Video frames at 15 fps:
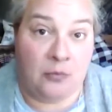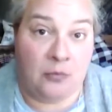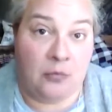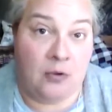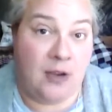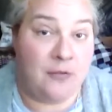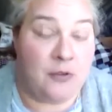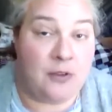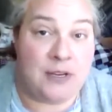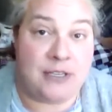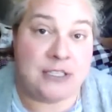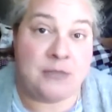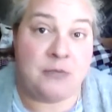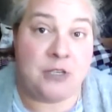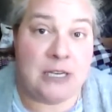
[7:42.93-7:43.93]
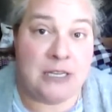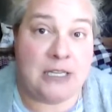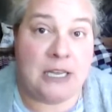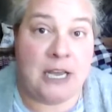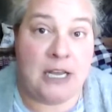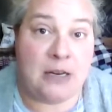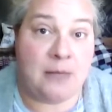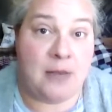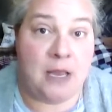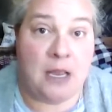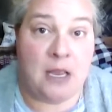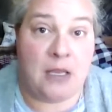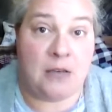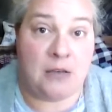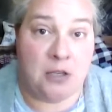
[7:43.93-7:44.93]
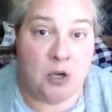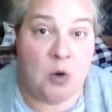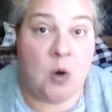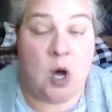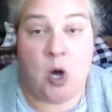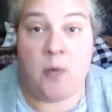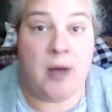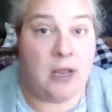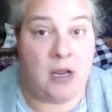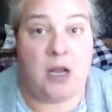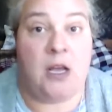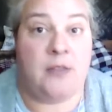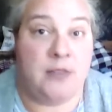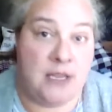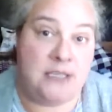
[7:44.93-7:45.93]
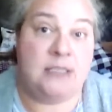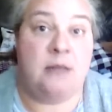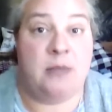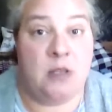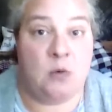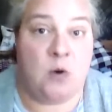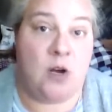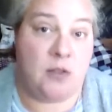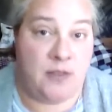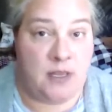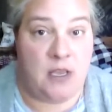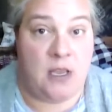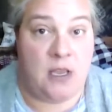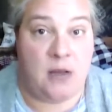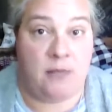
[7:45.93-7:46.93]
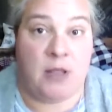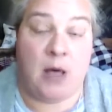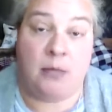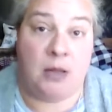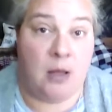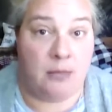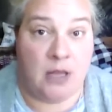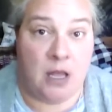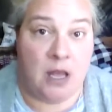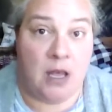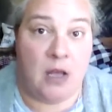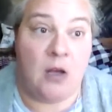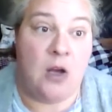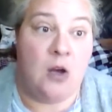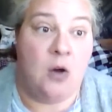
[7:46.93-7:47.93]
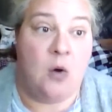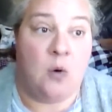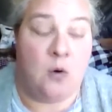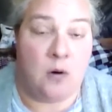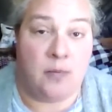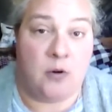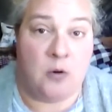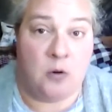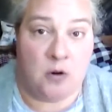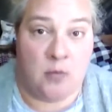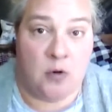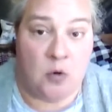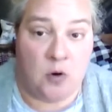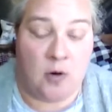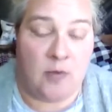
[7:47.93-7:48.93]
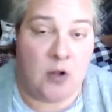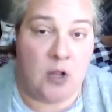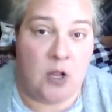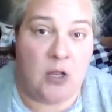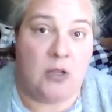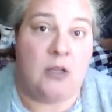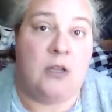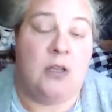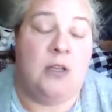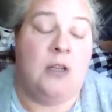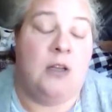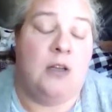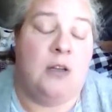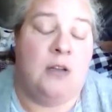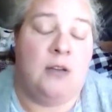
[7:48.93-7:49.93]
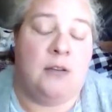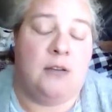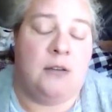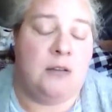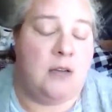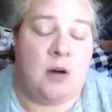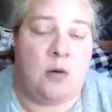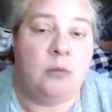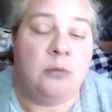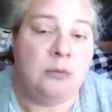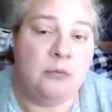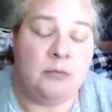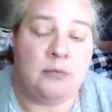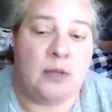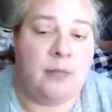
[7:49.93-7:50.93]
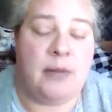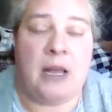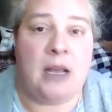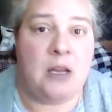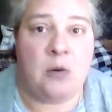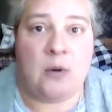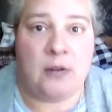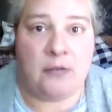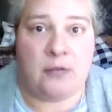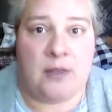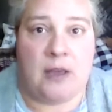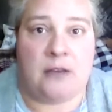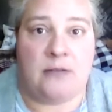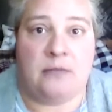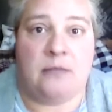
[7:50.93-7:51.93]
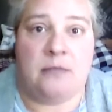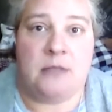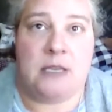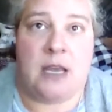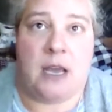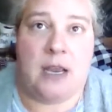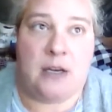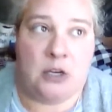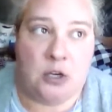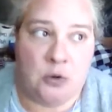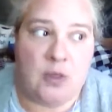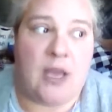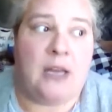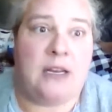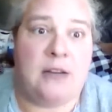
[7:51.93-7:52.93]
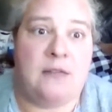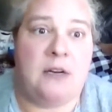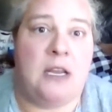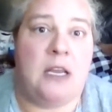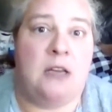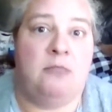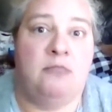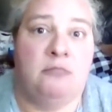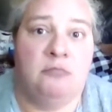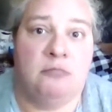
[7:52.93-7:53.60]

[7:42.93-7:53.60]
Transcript: Wait for the customer to get the item and go, oh my God, they sent me the wrong thing, blah, blah, blah. Horrible, horrible, horrible. No, I'm not going to wait for that. I knew that evening.